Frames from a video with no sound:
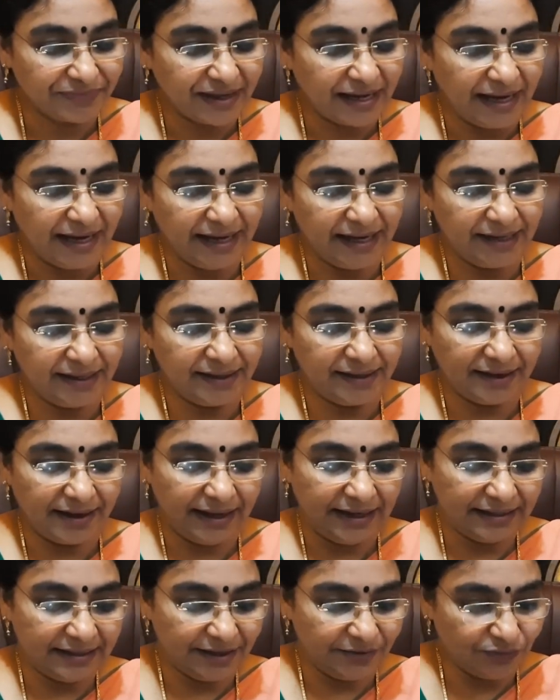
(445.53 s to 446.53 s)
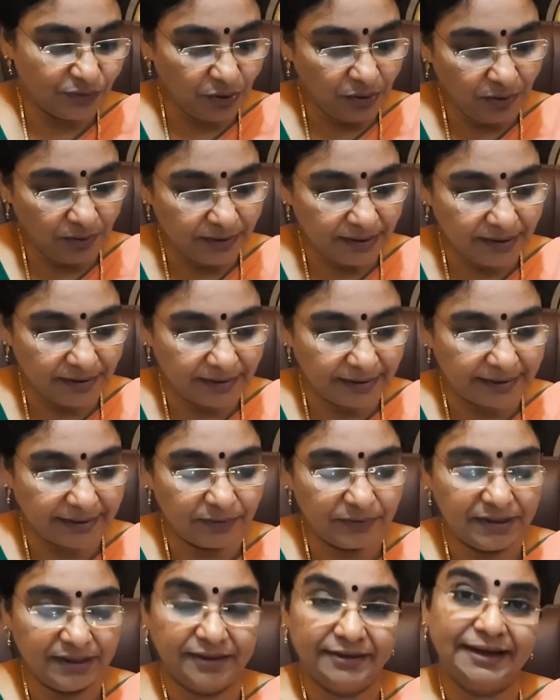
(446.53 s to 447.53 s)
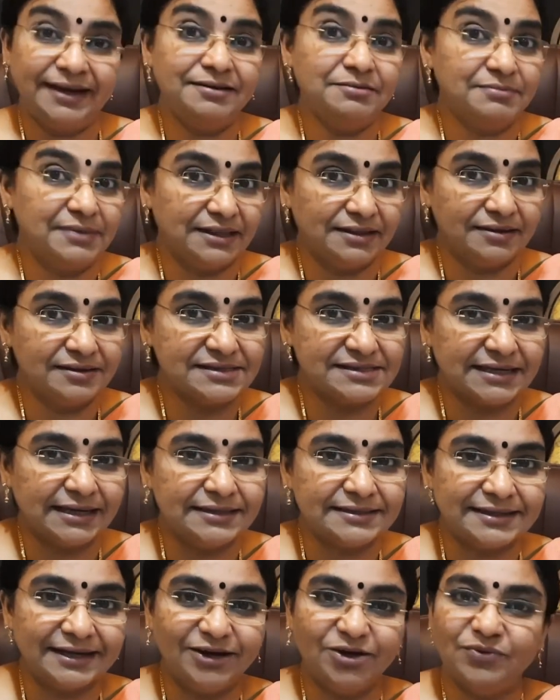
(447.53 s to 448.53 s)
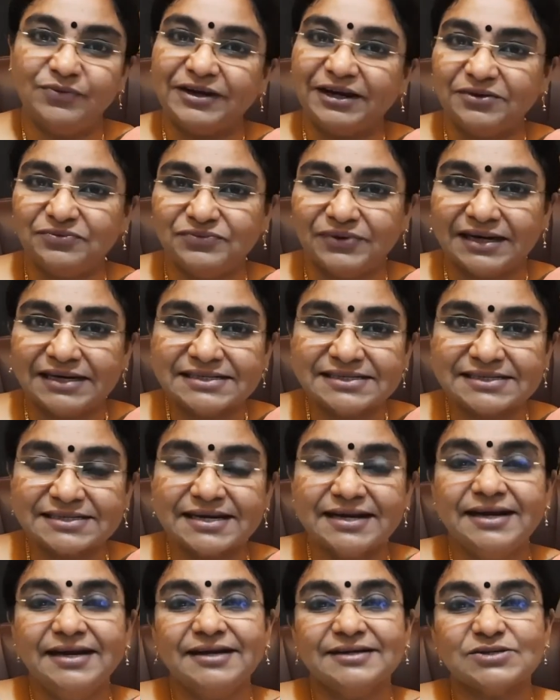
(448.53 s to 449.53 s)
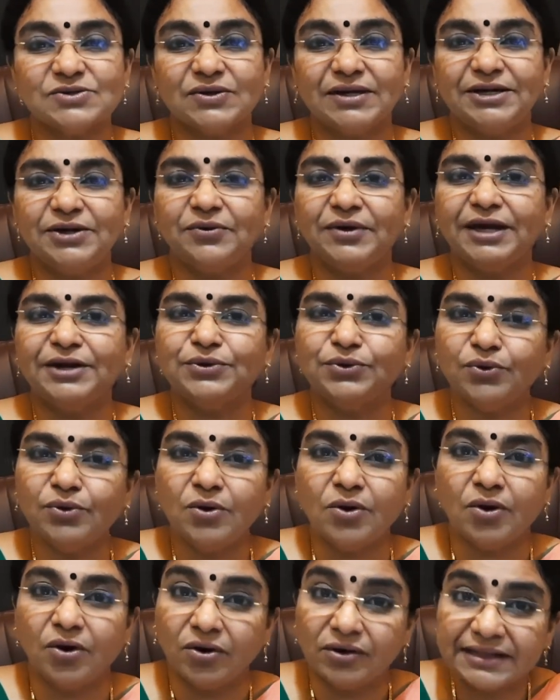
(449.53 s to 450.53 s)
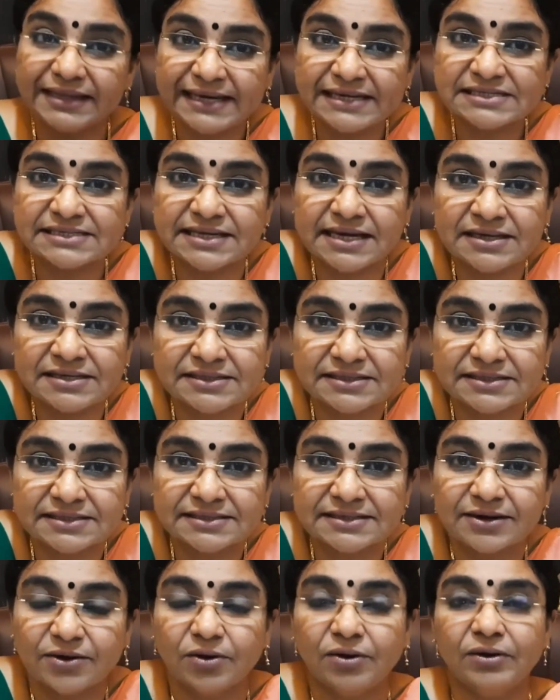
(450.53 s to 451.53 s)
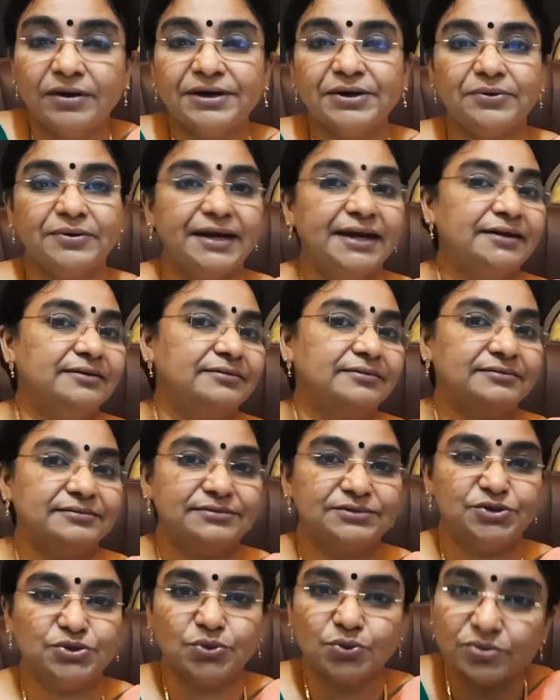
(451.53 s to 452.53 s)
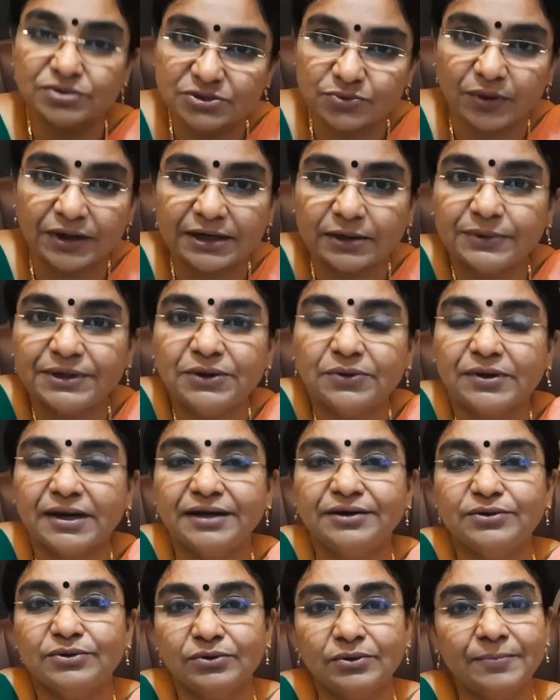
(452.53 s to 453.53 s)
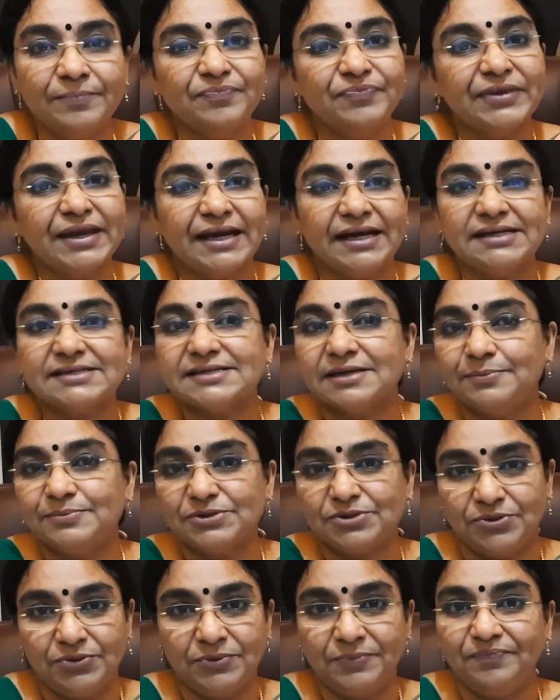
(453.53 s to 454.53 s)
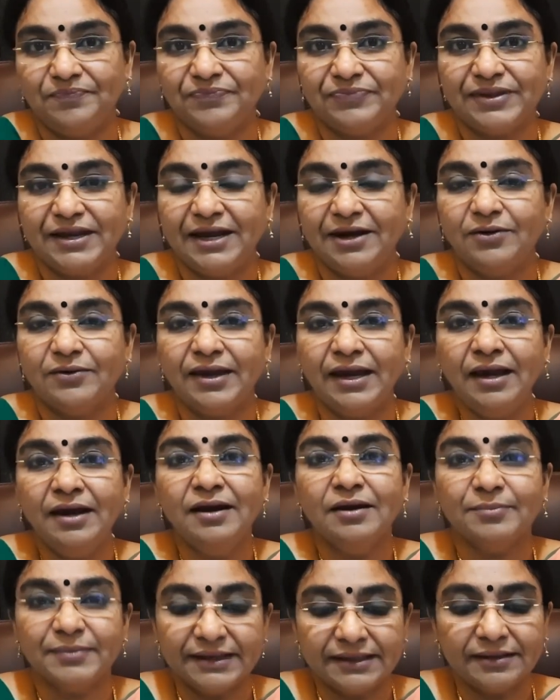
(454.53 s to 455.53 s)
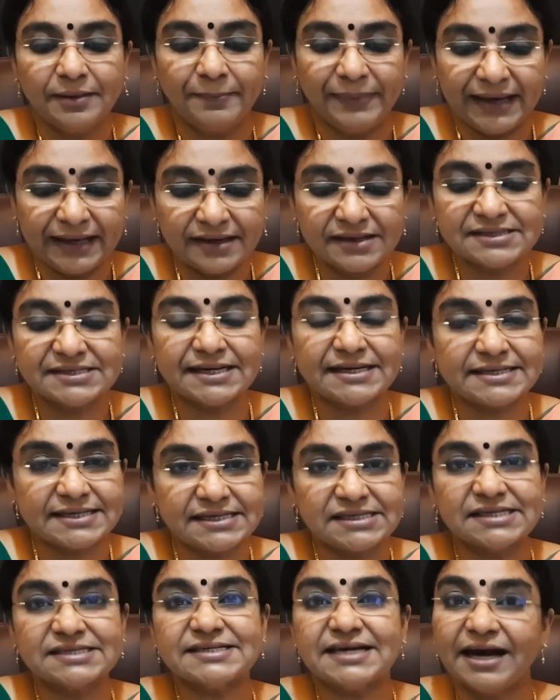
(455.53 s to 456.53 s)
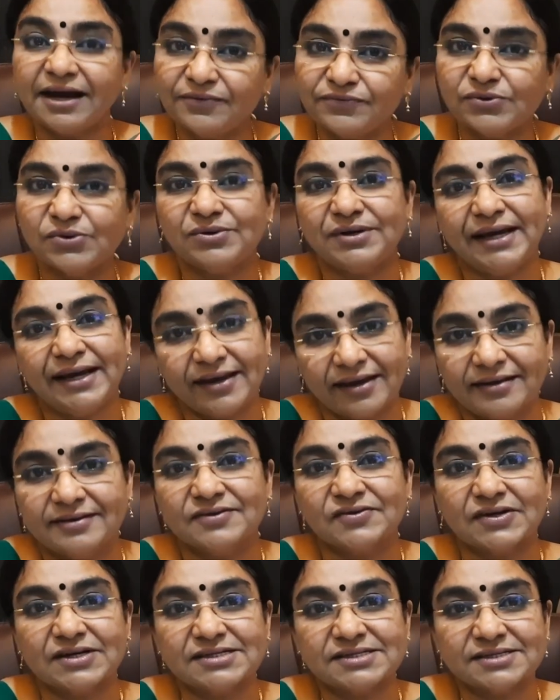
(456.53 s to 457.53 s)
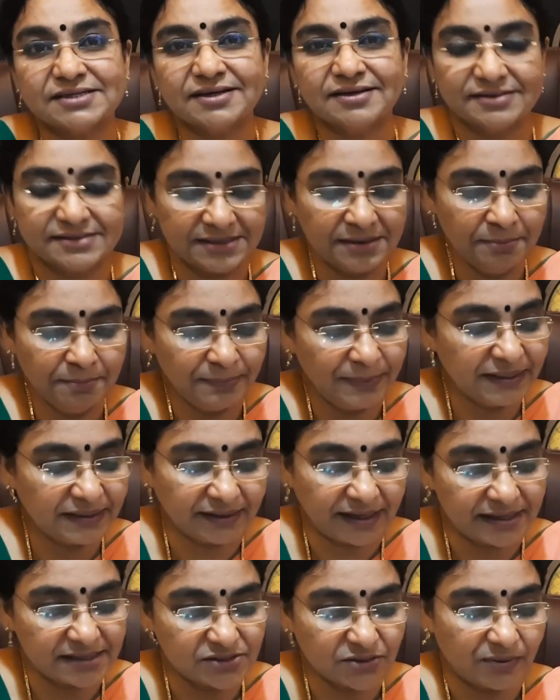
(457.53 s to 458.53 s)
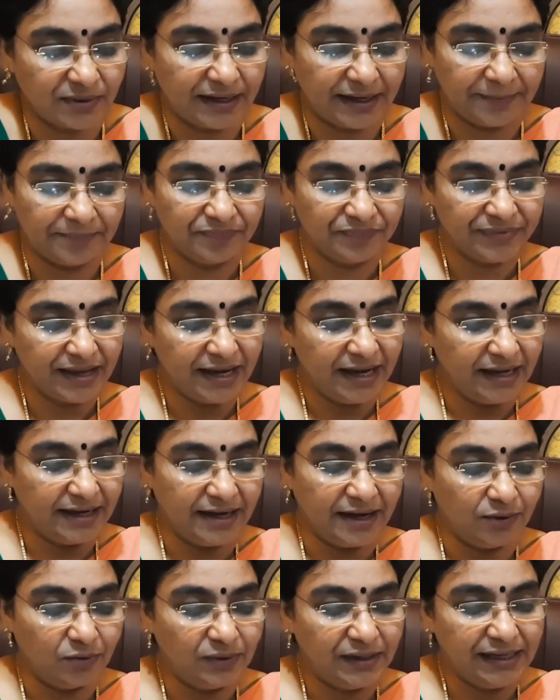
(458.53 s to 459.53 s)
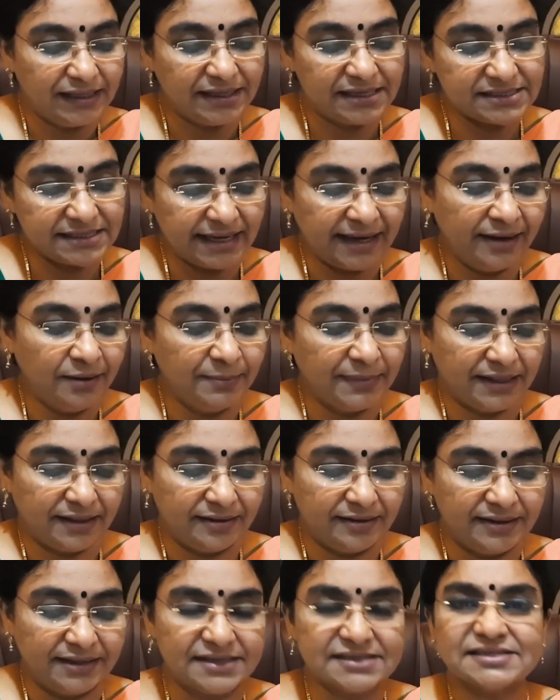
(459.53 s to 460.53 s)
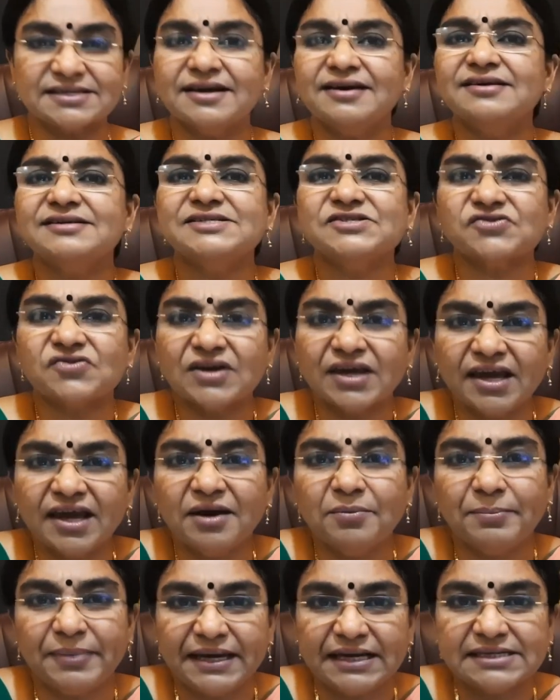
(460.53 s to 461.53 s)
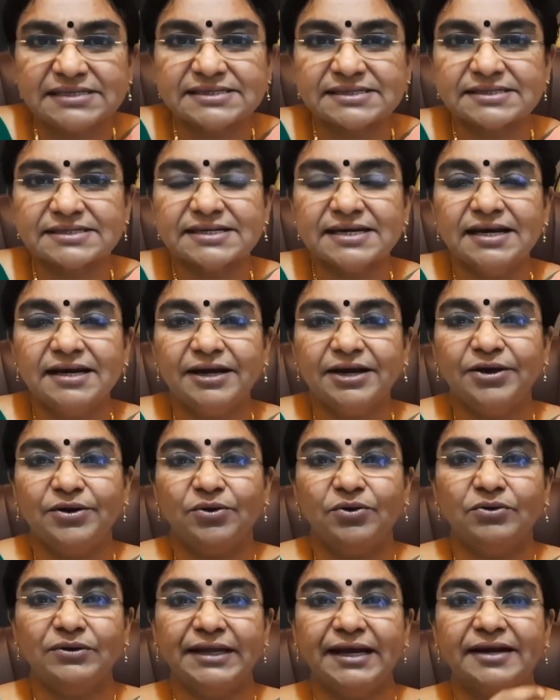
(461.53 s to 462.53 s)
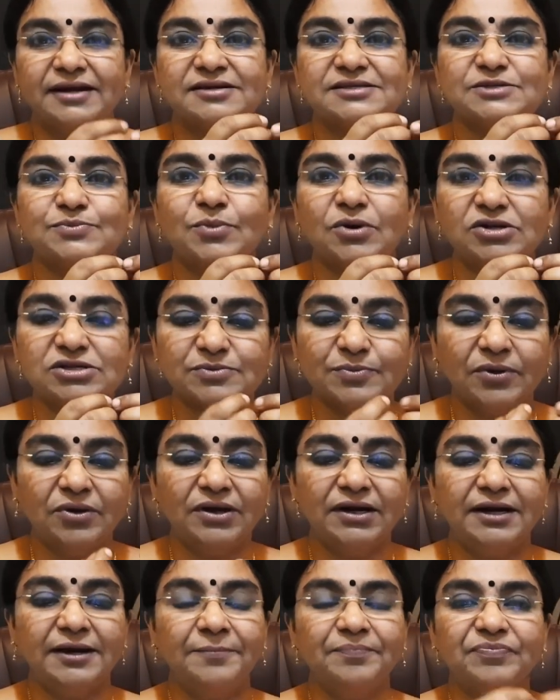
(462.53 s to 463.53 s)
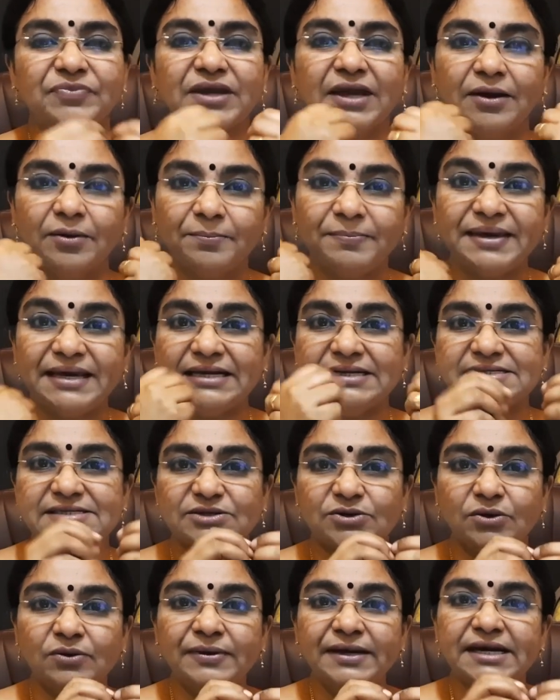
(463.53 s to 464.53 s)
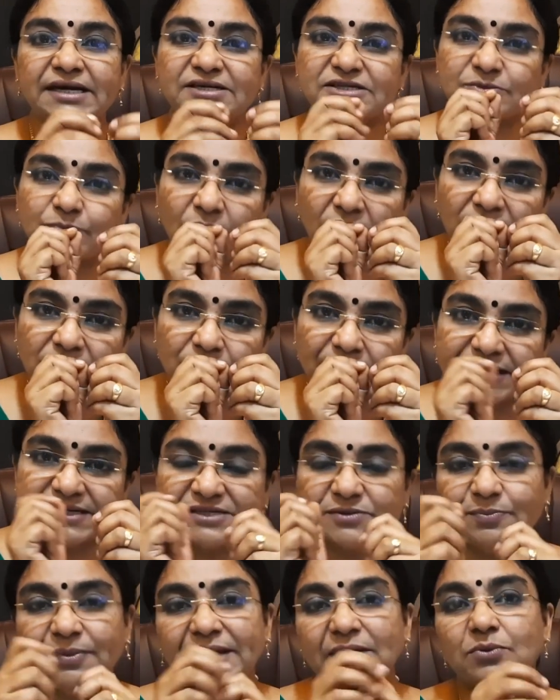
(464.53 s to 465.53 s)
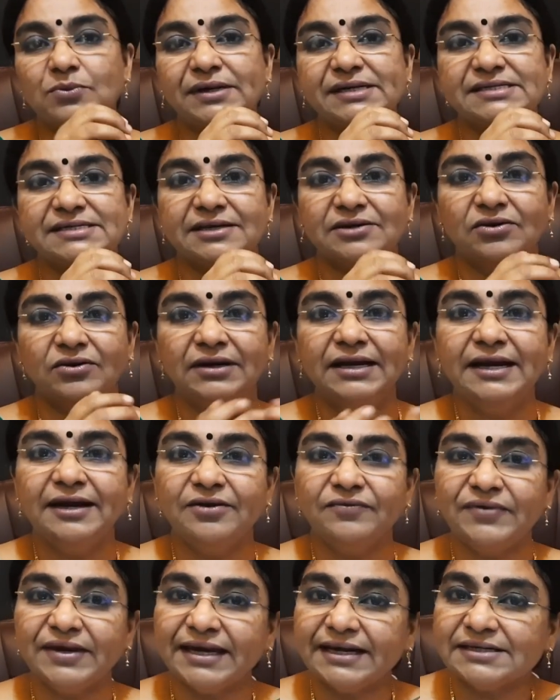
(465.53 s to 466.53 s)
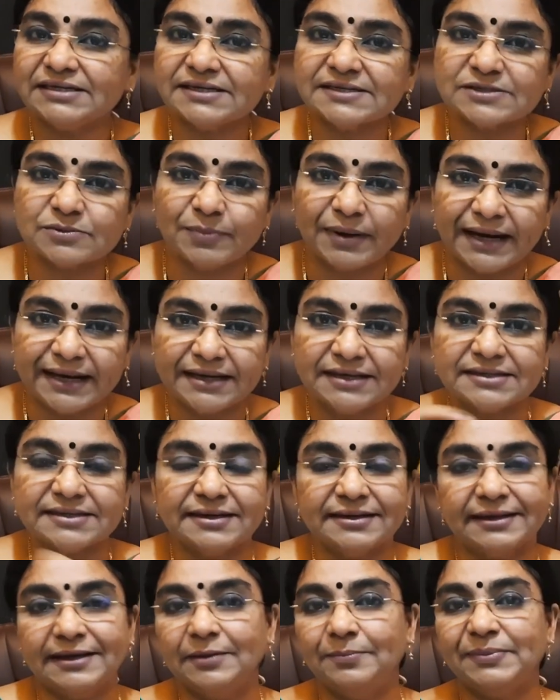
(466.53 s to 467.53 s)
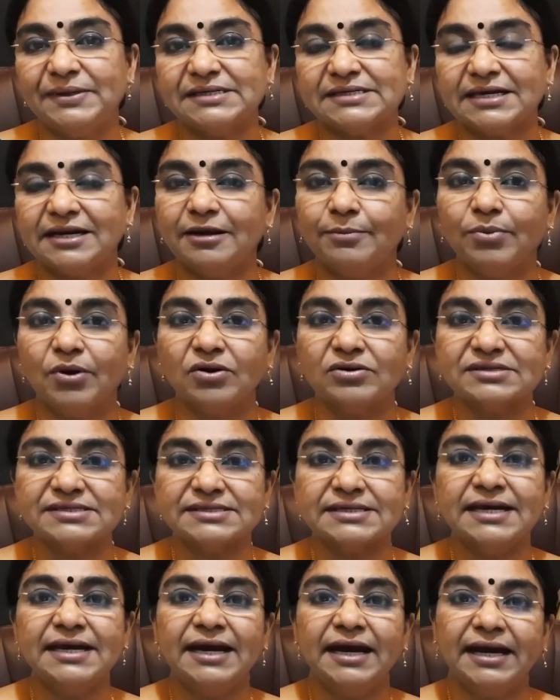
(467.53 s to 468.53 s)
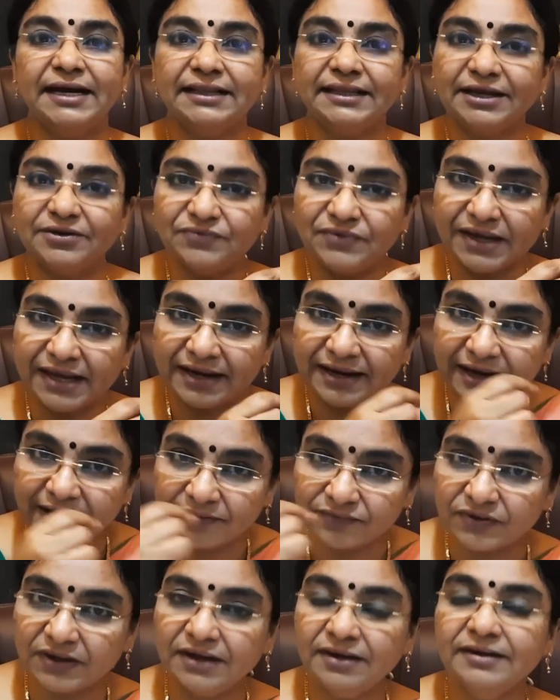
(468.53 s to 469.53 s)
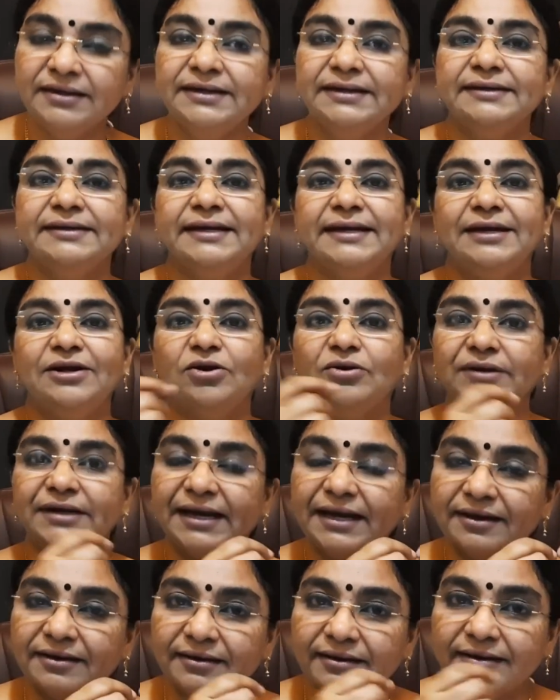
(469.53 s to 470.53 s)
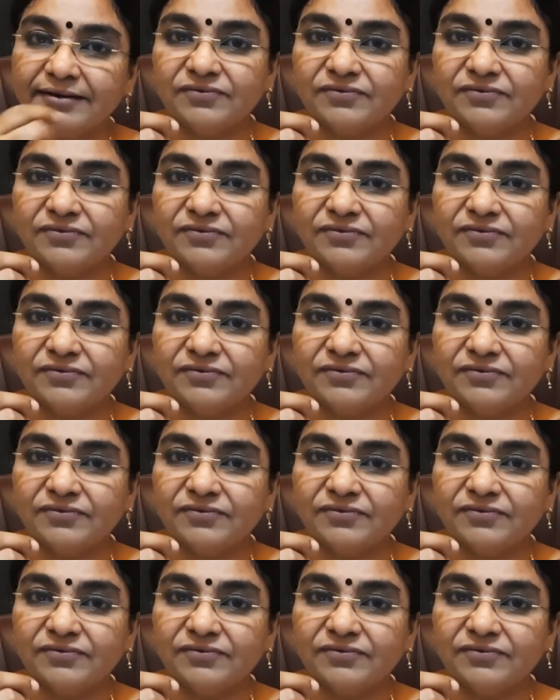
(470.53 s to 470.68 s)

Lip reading: and I'll give you around 10 methods. I'll tell you very fast so that you can do all these things, or you can choose whatever you can do. It's up to you. Okay. But the parents and teachers have to take interest. Simple things only. Now the second method is stringing beads. There are small beads, small ones, big ones and all. We can just buy it and keep it in a box, and then we can have a nylon, a